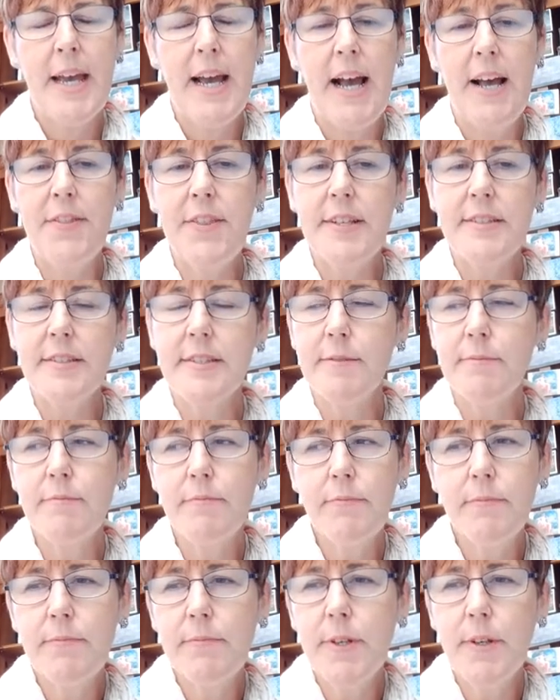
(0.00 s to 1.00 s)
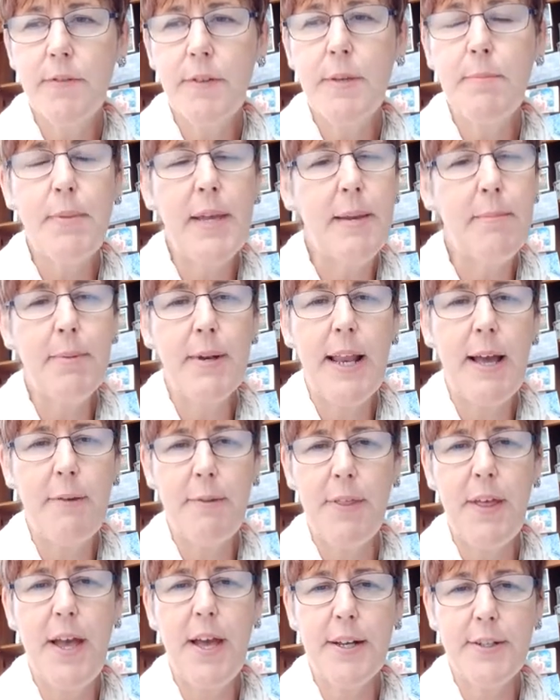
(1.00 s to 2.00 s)
And there's some lovely people
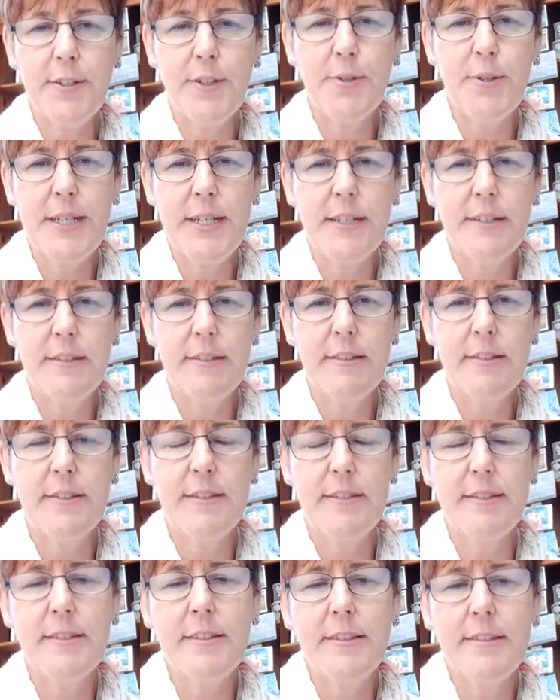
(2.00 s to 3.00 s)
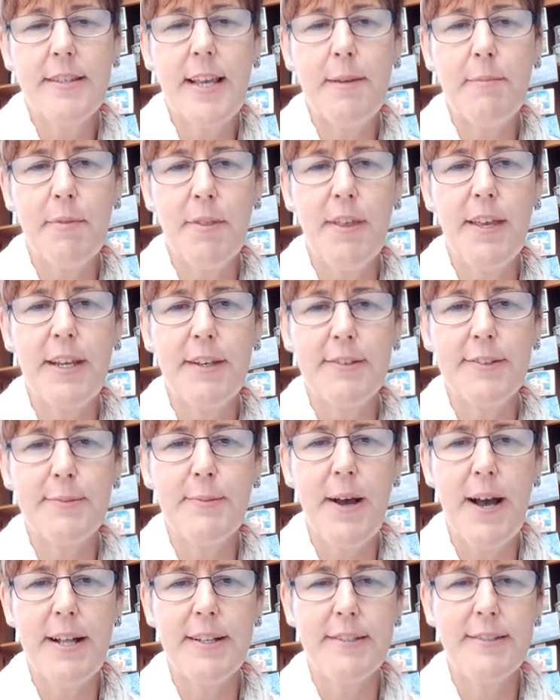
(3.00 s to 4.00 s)
out there doing the same thing as
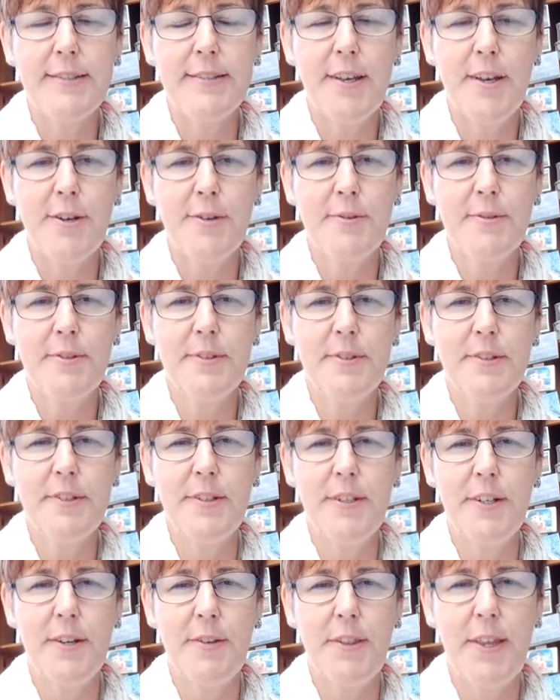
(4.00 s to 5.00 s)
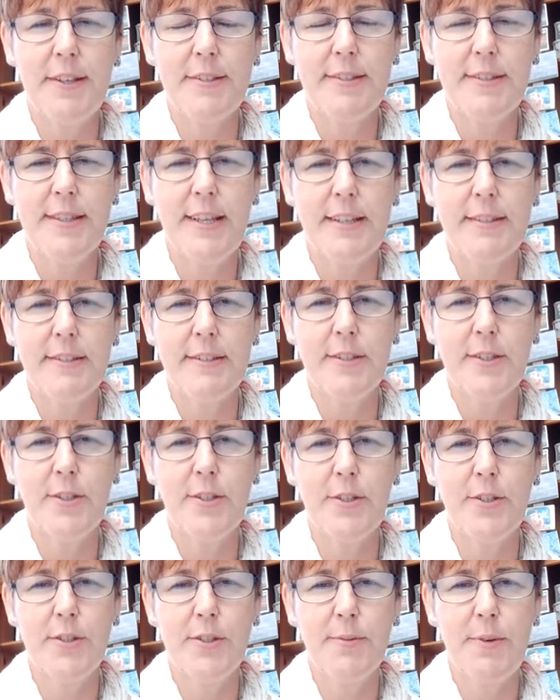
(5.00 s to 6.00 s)
well, so you know, that's
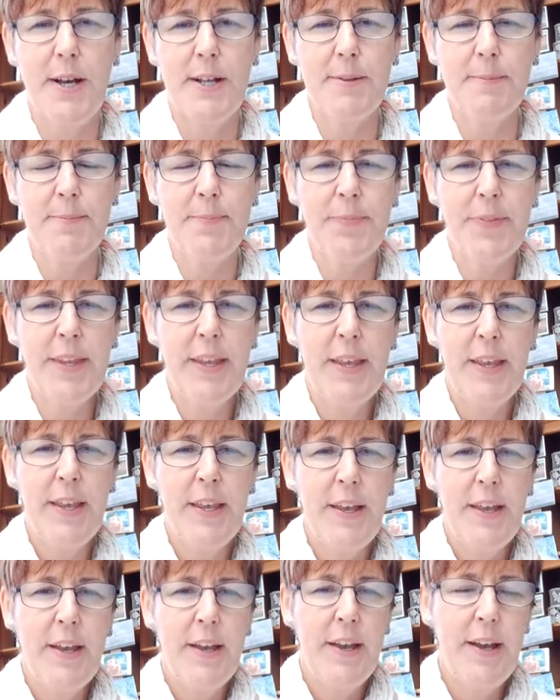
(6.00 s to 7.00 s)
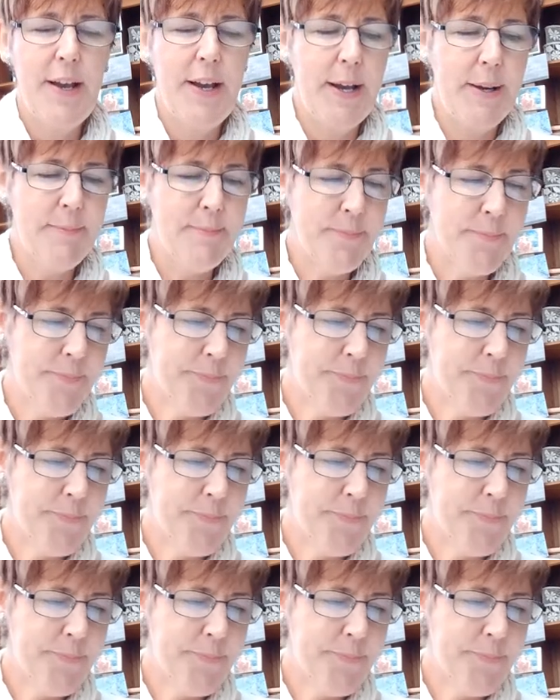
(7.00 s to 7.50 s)
good as well. The